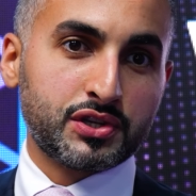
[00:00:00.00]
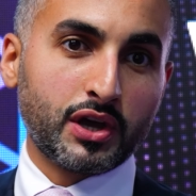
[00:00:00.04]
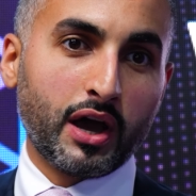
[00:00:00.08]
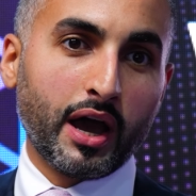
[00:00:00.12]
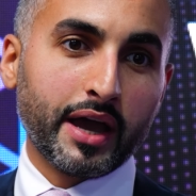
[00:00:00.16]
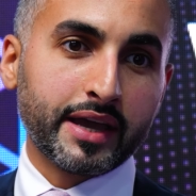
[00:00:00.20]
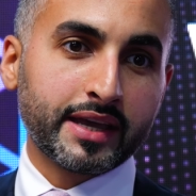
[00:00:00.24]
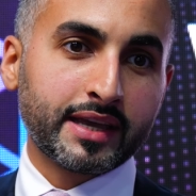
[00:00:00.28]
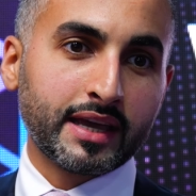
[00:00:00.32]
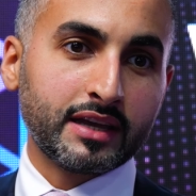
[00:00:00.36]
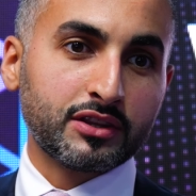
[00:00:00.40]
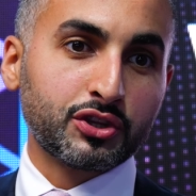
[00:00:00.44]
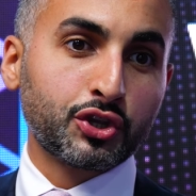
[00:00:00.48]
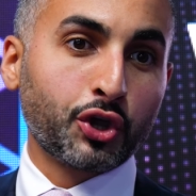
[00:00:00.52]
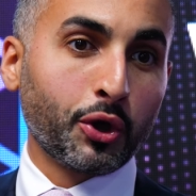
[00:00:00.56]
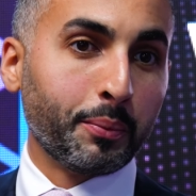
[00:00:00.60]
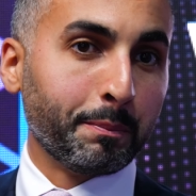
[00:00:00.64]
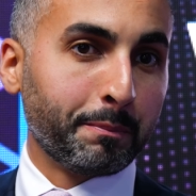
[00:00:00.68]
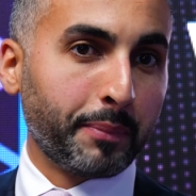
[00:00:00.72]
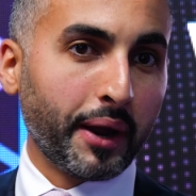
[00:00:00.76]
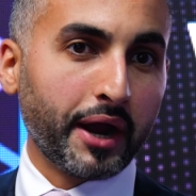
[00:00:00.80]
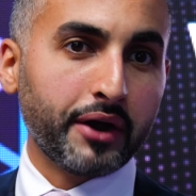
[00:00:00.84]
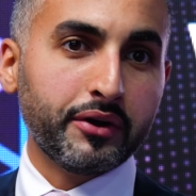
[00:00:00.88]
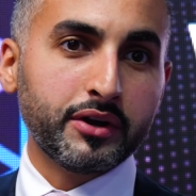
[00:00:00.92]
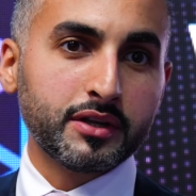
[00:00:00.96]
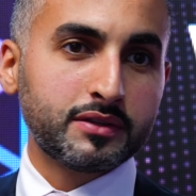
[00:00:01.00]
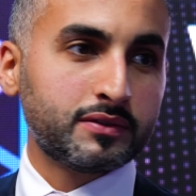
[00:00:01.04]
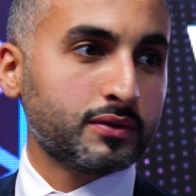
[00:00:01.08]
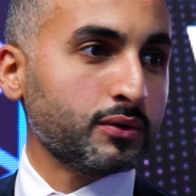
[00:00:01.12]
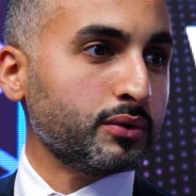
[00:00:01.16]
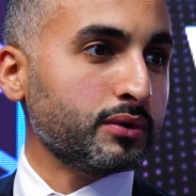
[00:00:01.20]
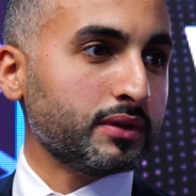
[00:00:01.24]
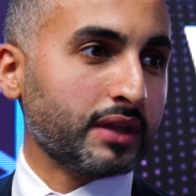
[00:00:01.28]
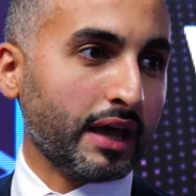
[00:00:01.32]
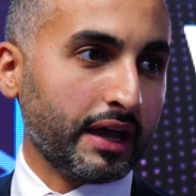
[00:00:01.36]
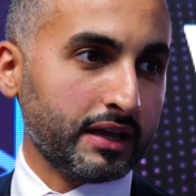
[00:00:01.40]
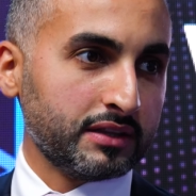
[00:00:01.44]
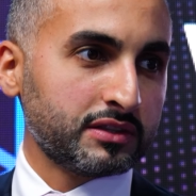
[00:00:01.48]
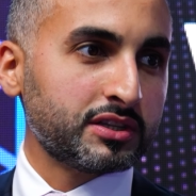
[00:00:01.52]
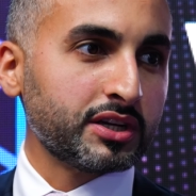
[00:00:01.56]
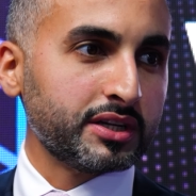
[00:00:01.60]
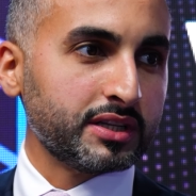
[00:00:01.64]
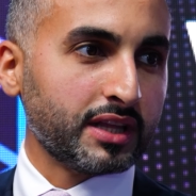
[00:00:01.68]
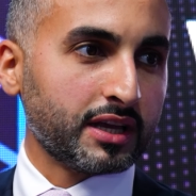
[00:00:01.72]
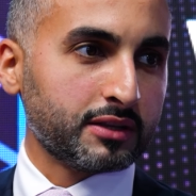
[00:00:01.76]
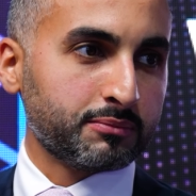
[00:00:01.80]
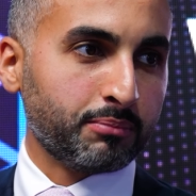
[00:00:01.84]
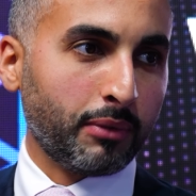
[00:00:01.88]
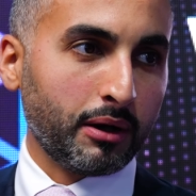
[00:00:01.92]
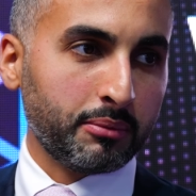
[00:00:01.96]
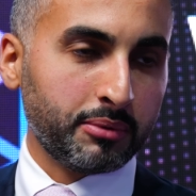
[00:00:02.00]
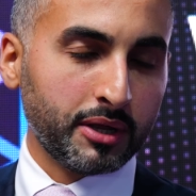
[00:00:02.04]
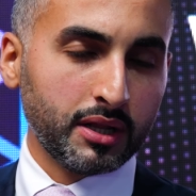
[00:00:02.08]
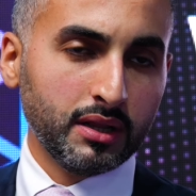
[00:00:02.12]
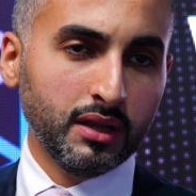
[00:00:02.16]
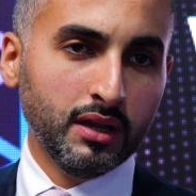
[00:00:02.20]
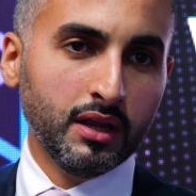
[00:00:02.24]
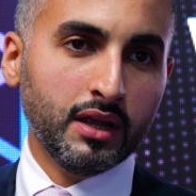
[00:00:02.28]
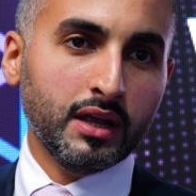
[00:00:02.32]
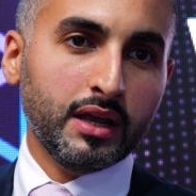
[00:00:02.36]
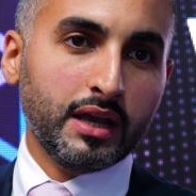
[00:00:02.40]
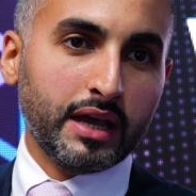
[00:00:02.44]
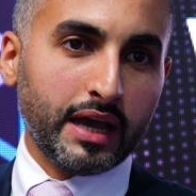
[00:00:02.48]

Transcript: So I can compare it to the internet bubble.